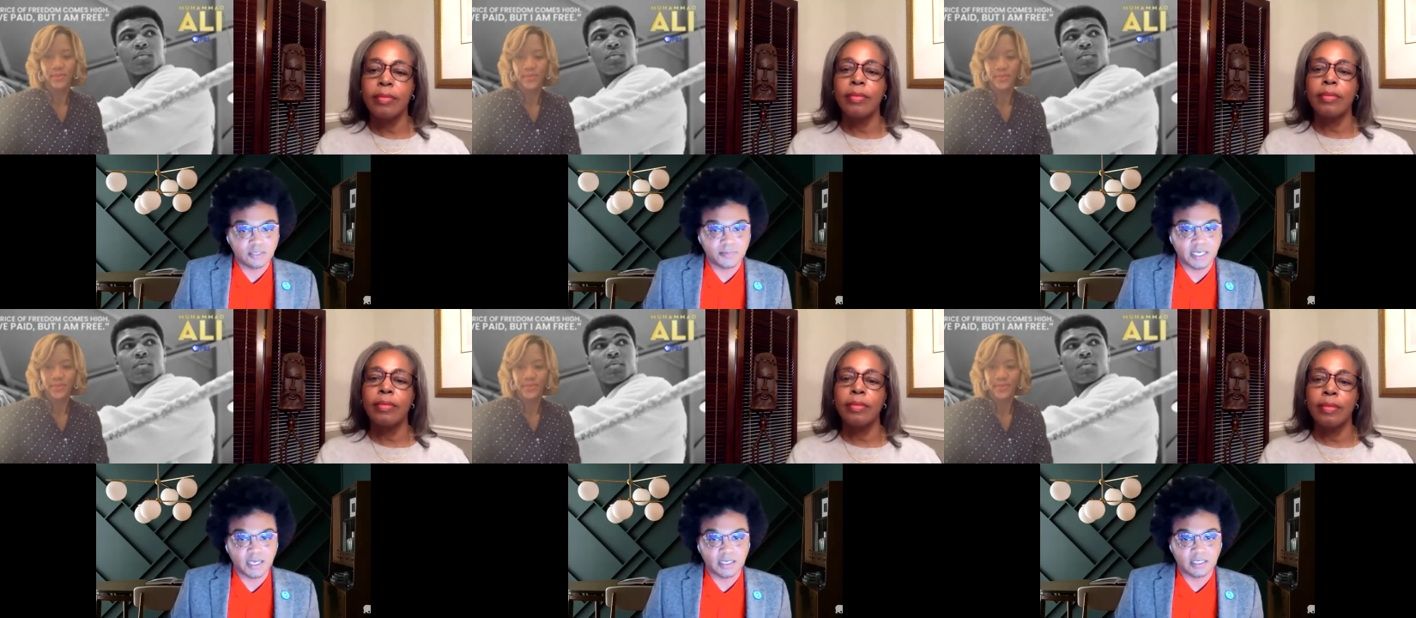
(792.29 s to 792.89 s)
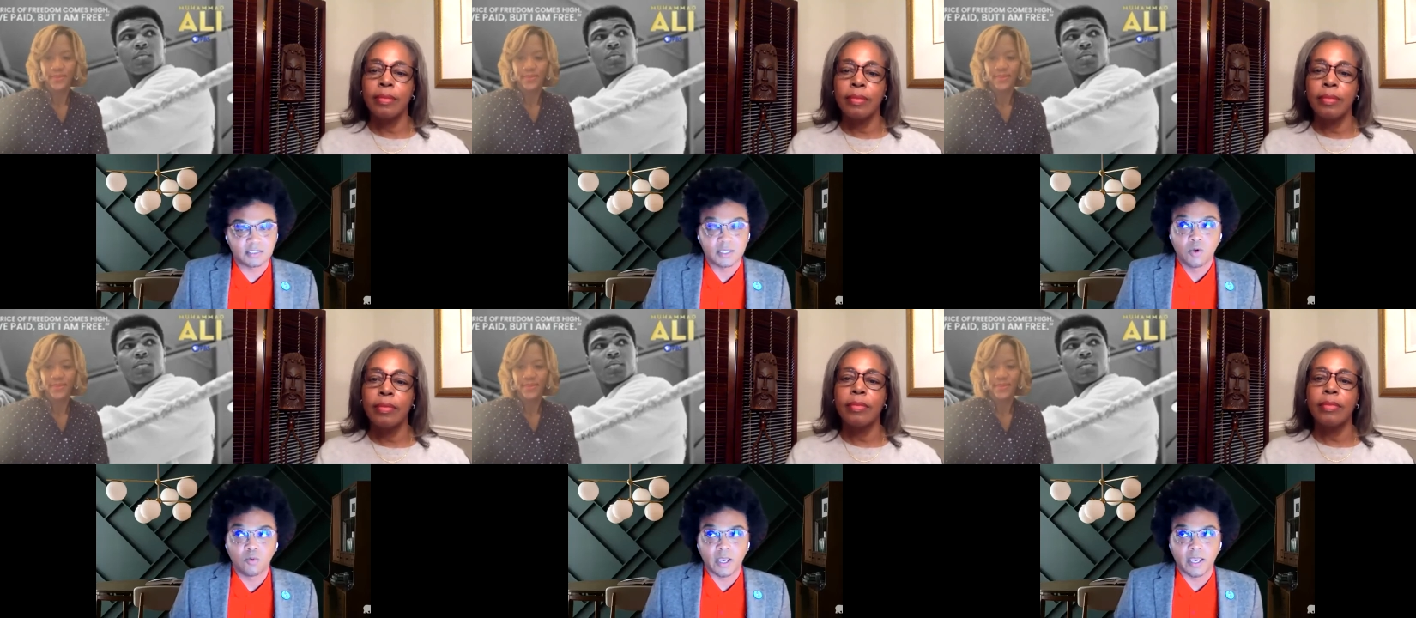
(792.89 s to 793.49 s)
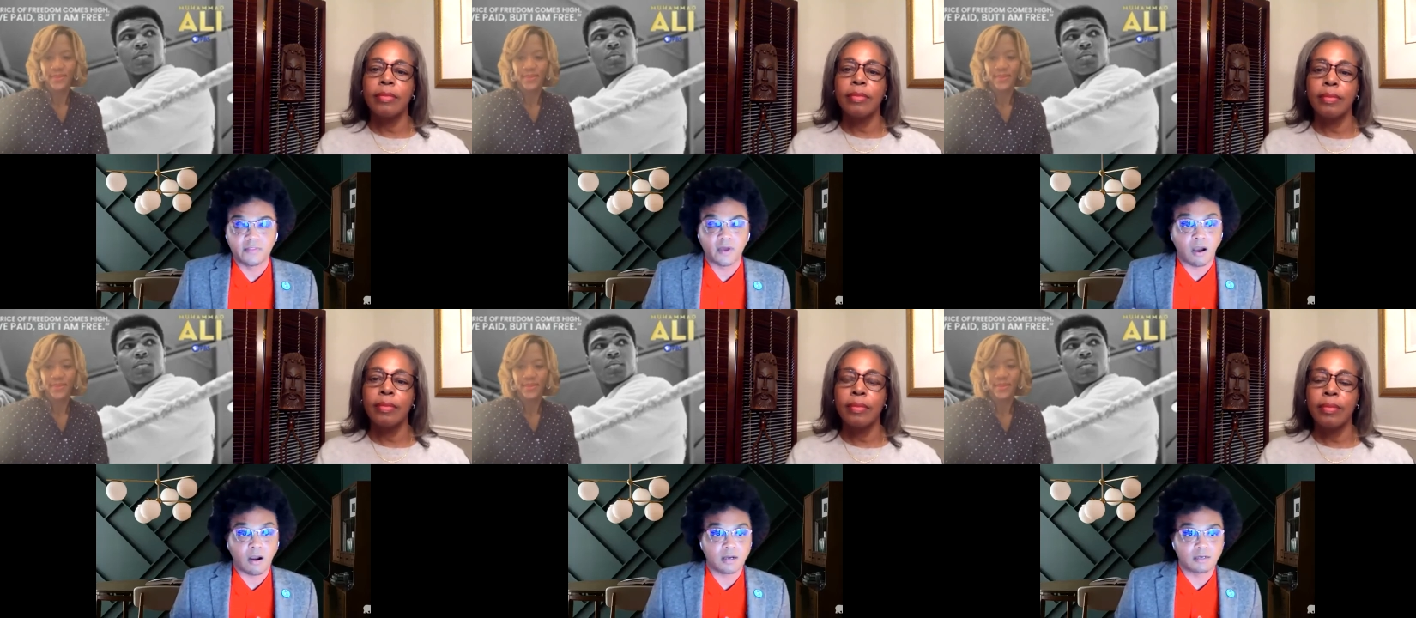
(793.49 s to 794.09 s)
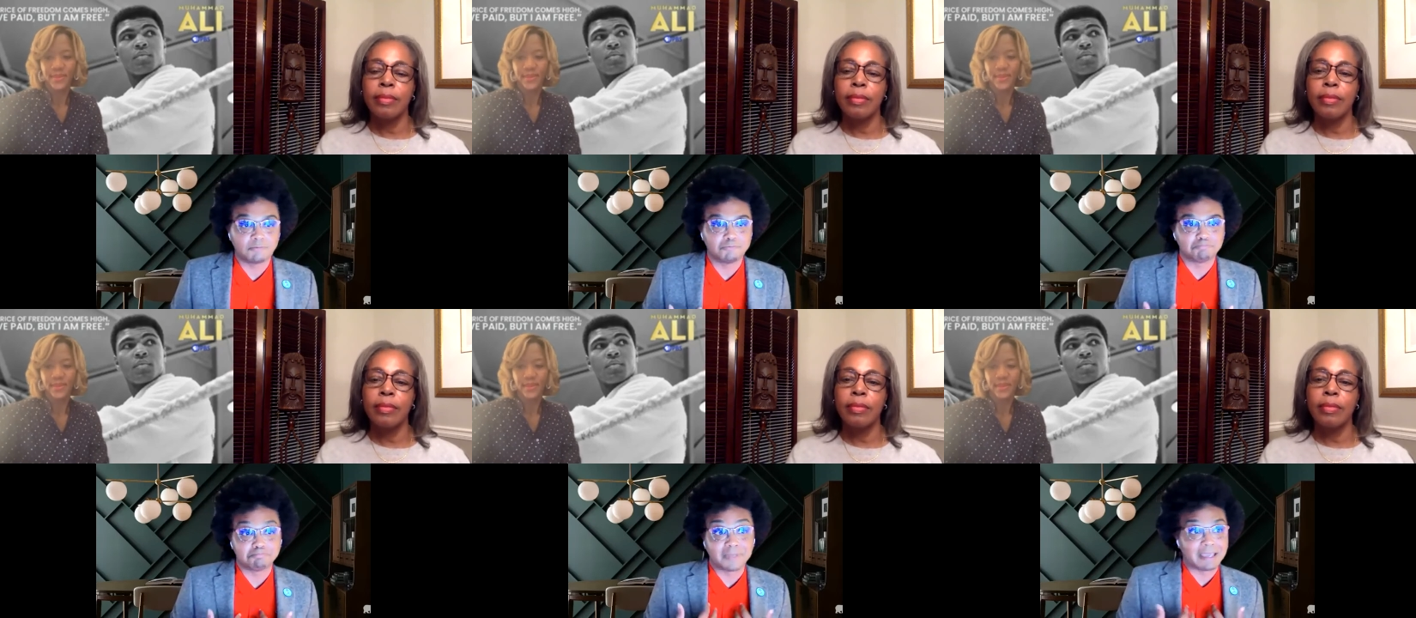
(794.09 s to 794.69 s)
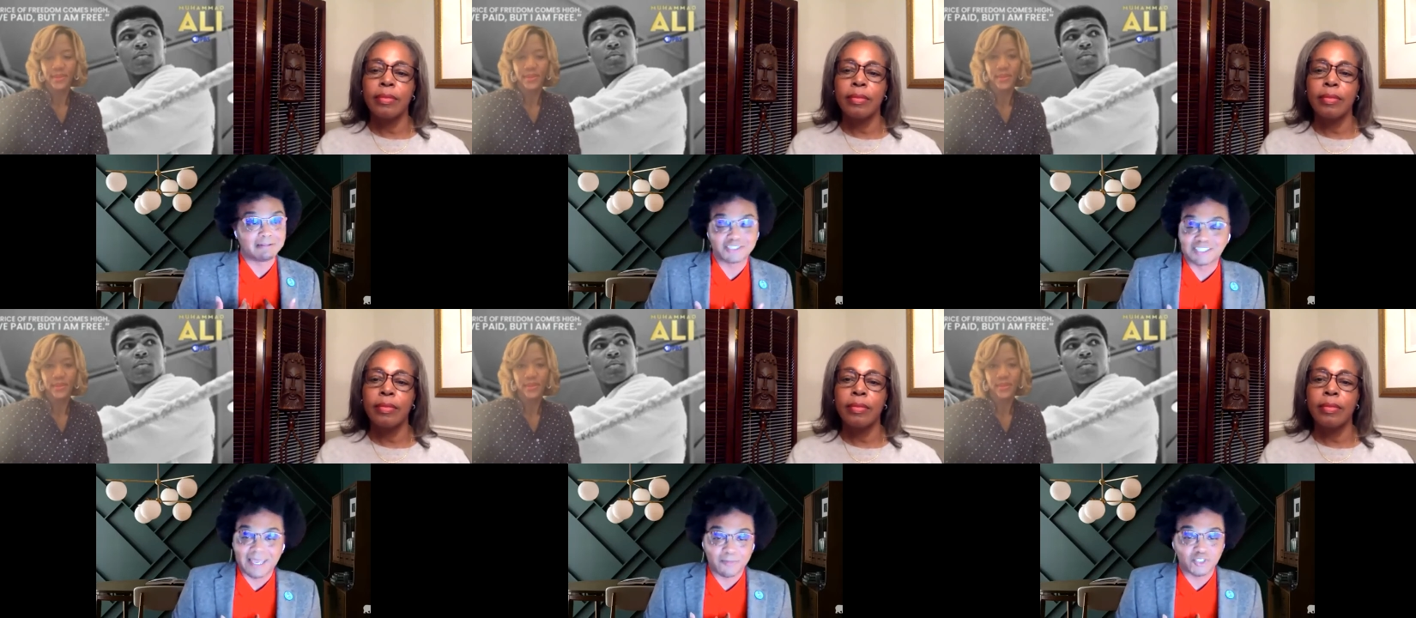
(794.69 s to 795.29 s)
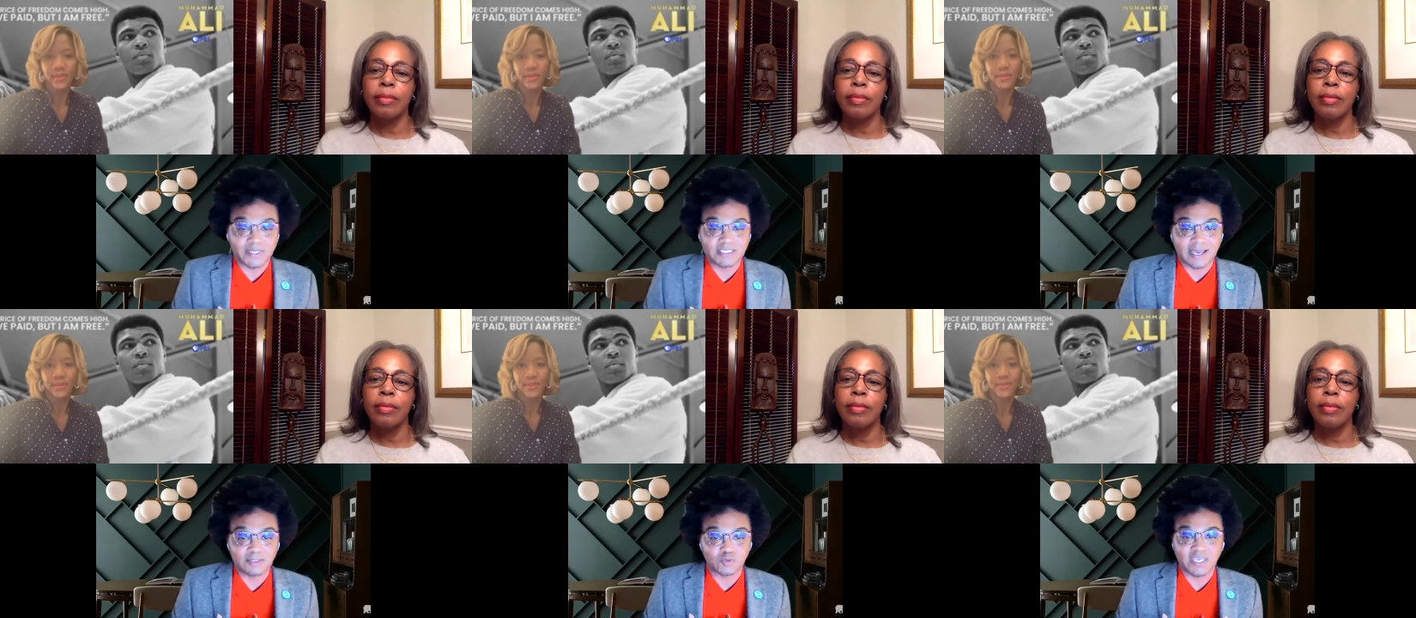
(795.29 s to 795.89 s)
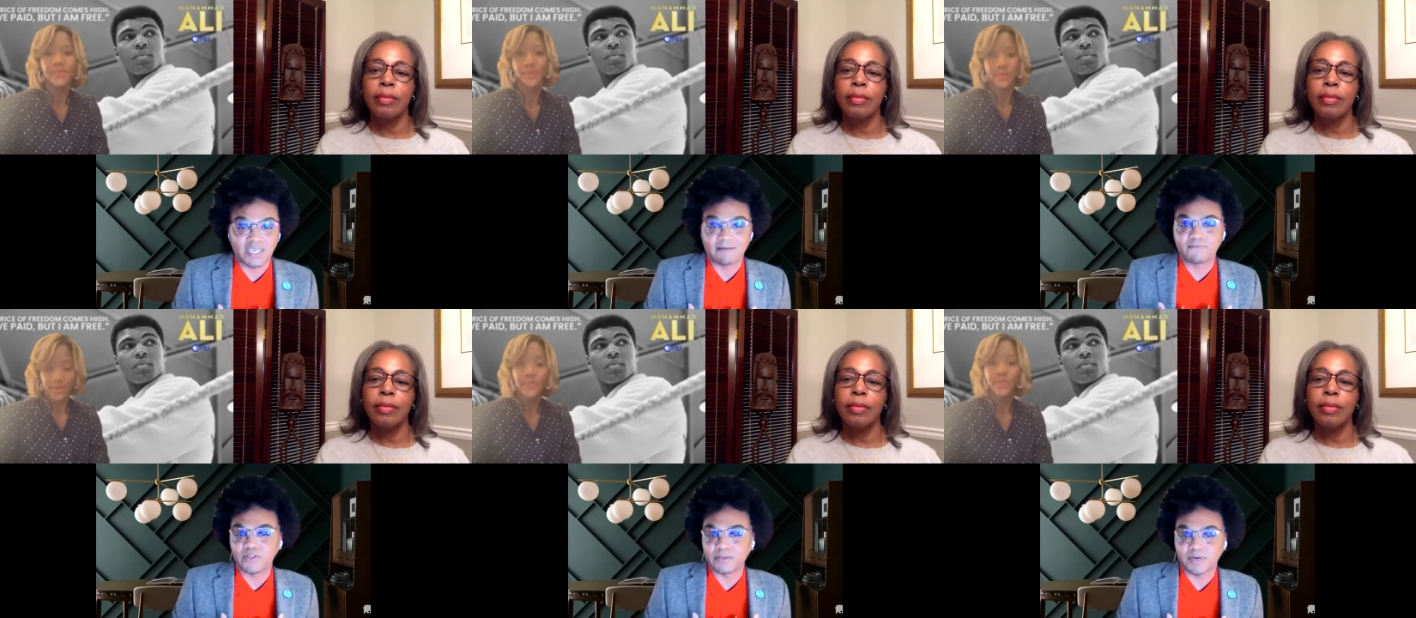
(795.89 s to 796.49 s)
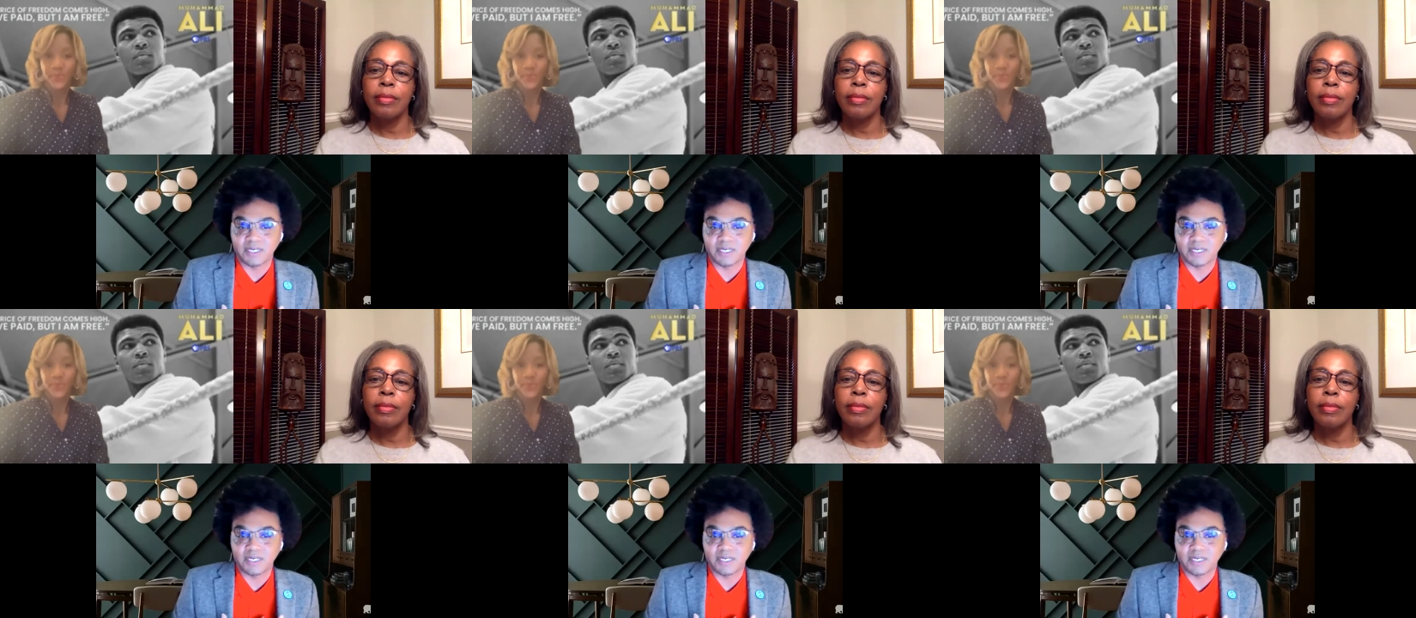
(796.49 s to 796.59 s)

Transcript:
Speaker 1: partially because in our English language or at times we can't